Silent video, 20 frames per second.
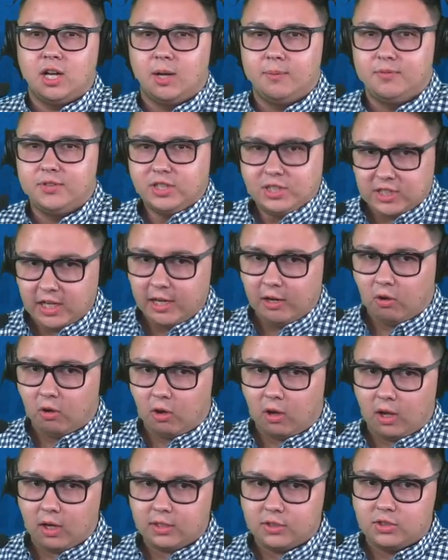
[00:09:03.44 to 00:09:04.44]
of the
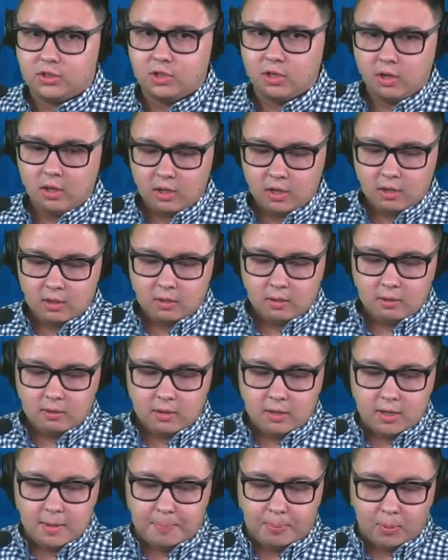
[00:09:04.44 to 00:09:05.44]
Seahawks,
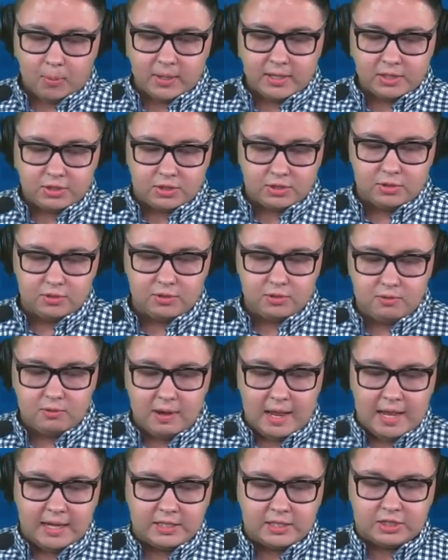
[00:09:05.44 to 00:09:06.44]
you point to
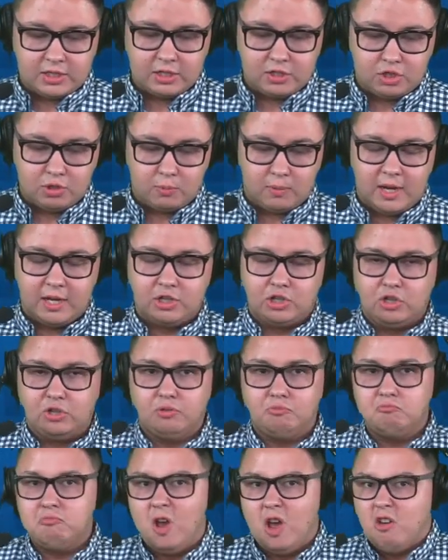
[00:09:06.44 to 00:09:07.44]
a
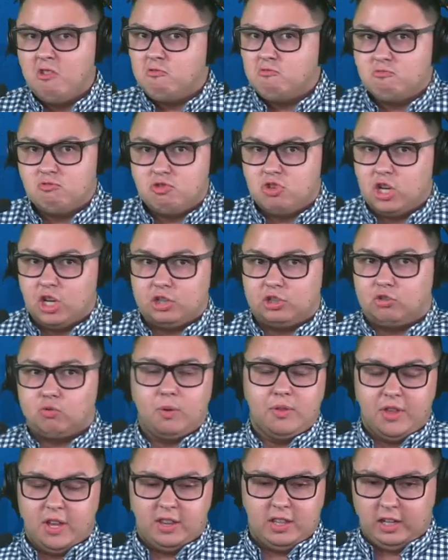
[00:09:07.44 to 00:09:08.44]
situation just
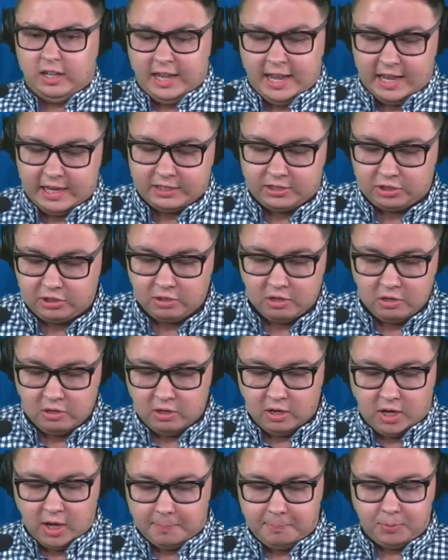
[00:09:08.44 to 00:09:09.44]
within the last
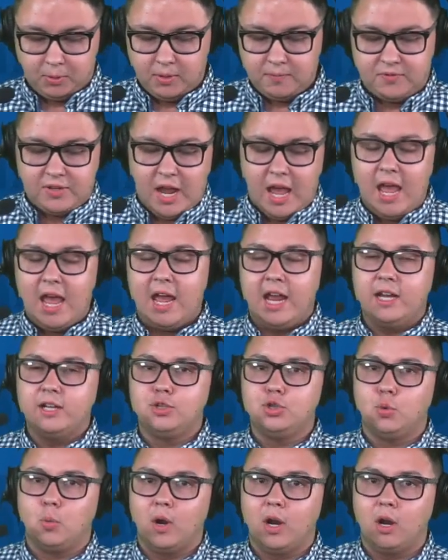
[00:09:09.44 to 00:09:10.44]
couple of
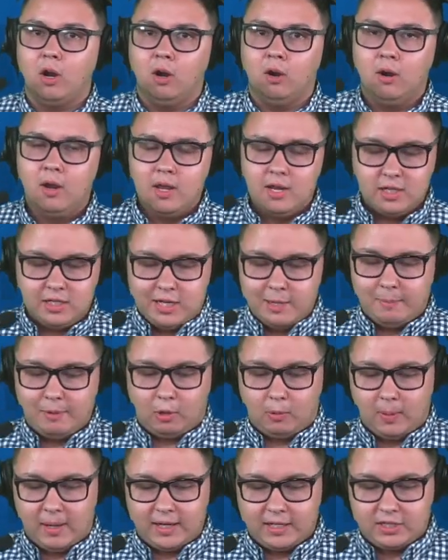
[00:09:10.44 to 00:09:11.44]
days where
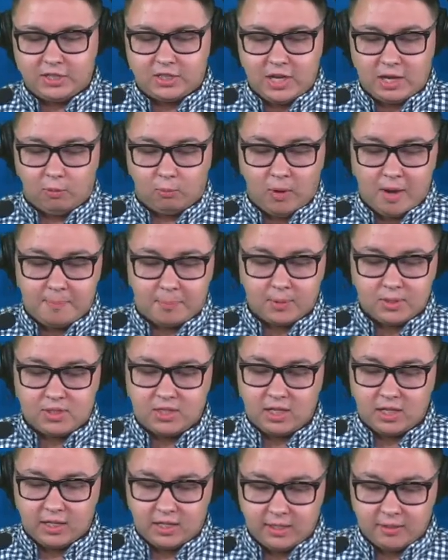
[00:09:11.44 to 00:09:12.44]
Democratic State
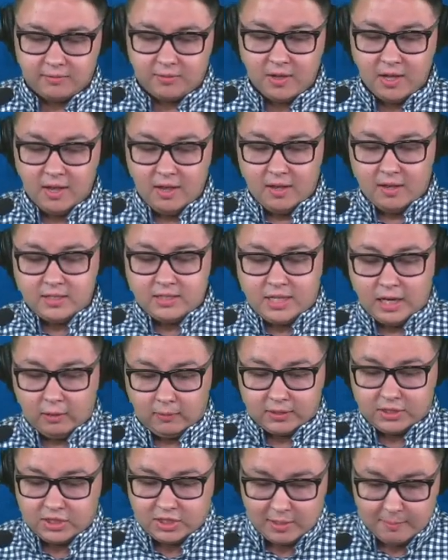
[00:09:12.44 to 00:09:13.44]
Representative
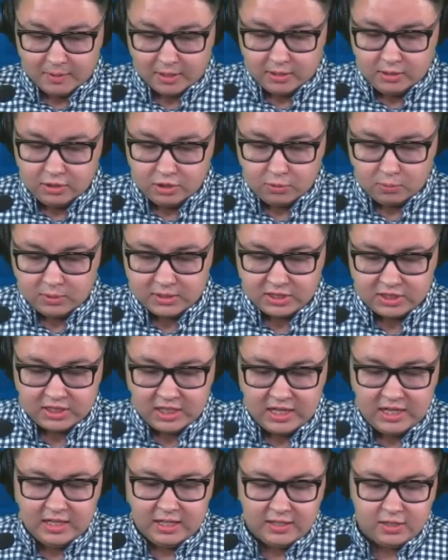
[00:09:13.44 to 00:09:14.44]
Tara Simmons was
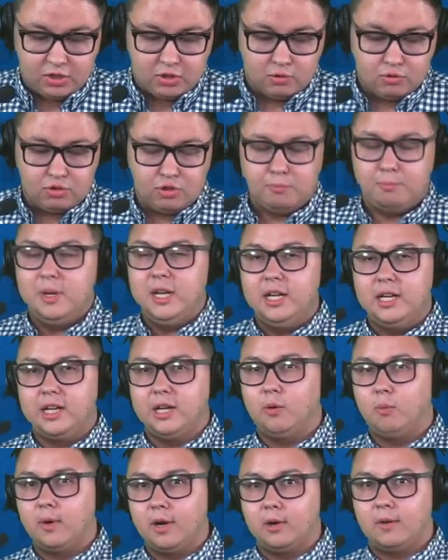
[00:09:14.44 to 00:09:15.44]
seen on social
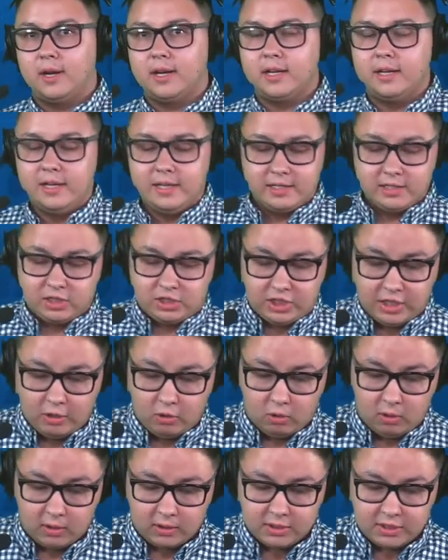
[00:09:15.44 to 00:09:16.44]
media wearing
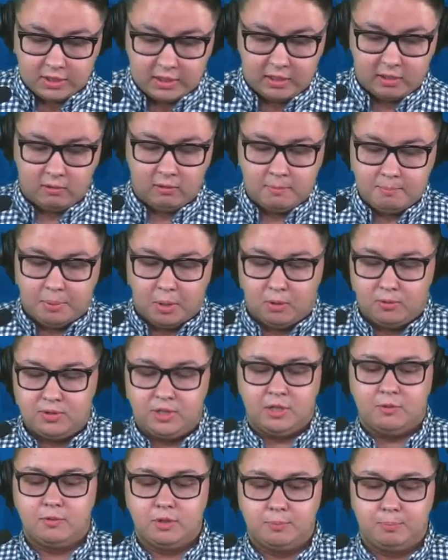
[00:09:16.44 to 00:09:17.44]
Seahawks gear and
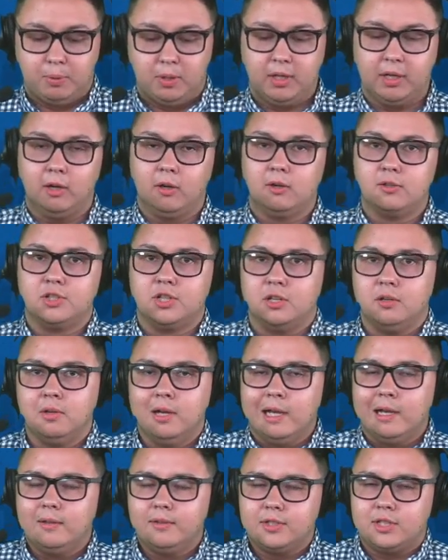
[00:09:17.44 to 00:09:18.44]
posing with players, and
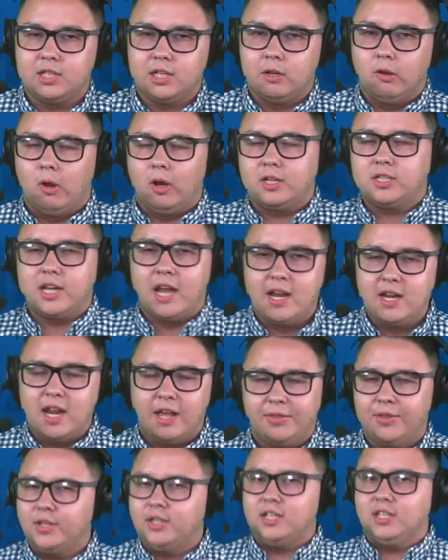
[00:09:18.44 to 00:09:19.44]
the Seahawks had
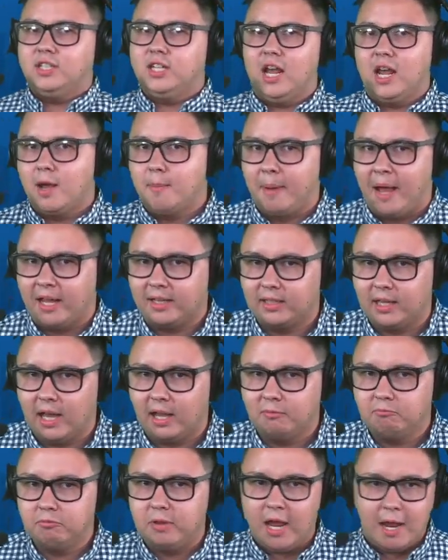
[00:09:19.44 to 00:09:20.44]
nothing to say about
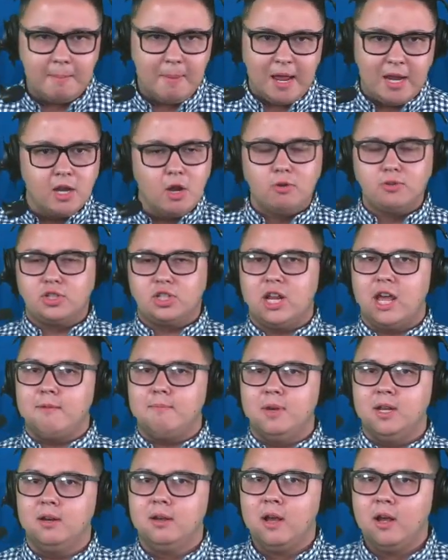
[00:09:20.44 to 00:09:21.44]
that. They made no
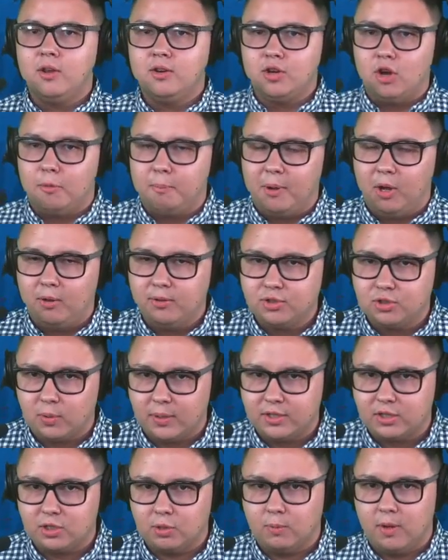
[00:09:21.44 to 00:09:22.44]
statement, no bones
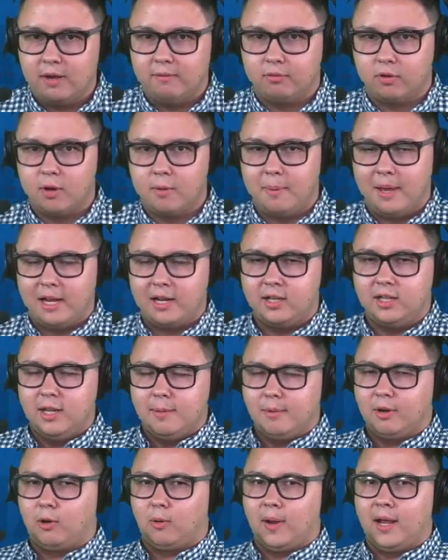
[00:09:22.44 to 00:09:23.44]
whatsoever about a
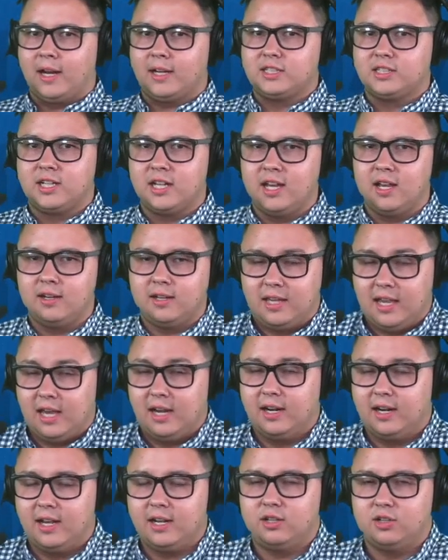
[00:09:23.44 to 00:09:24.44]
Democratic
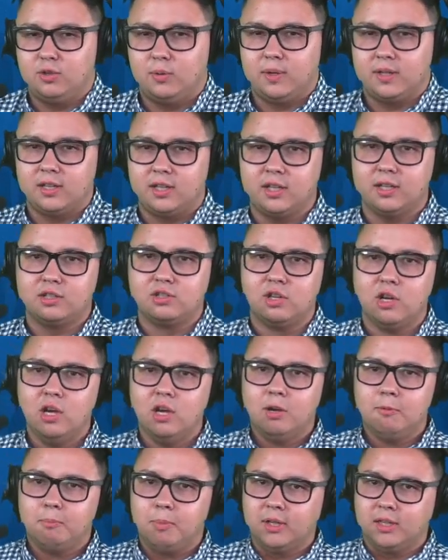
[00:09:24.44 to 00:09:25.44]
candidate doing this,
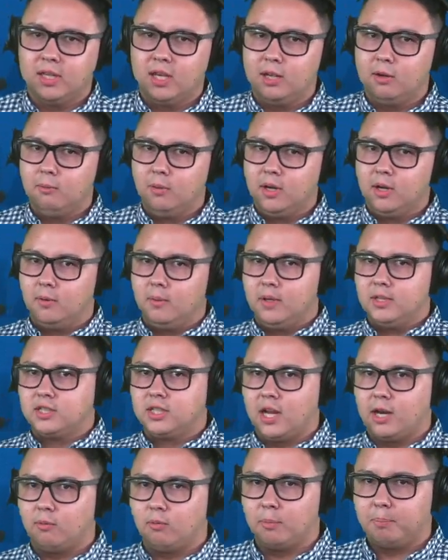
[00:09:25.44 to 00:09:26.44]
but then when it
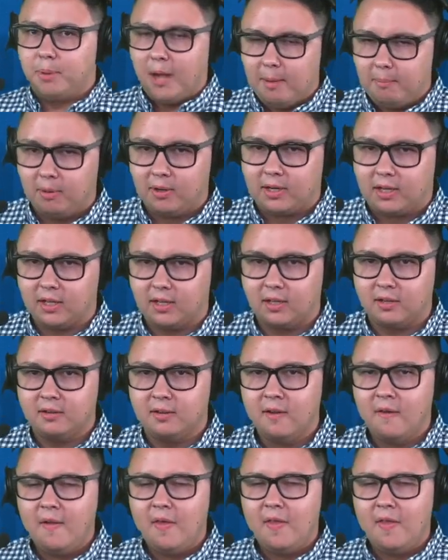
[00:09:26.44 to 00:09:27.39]
was a Republican